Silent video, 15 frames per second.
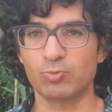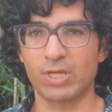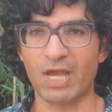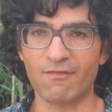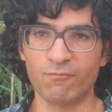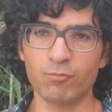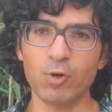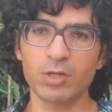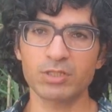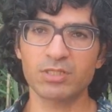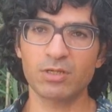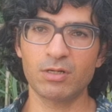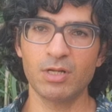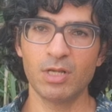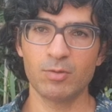We have
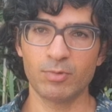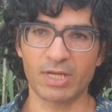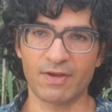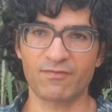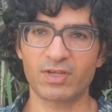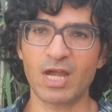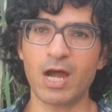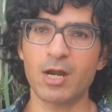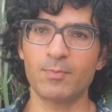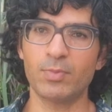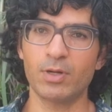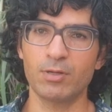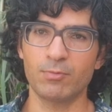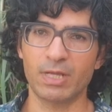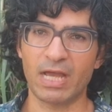water, we have
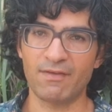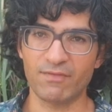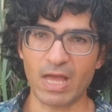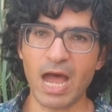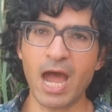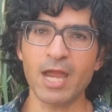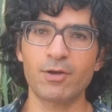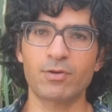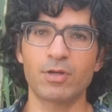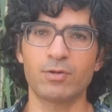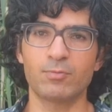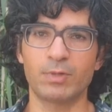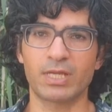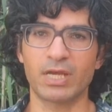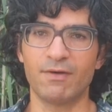carbon, we have
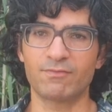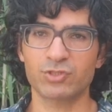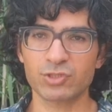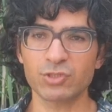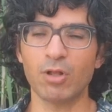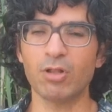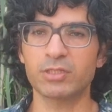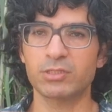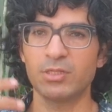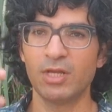iron, we have salt,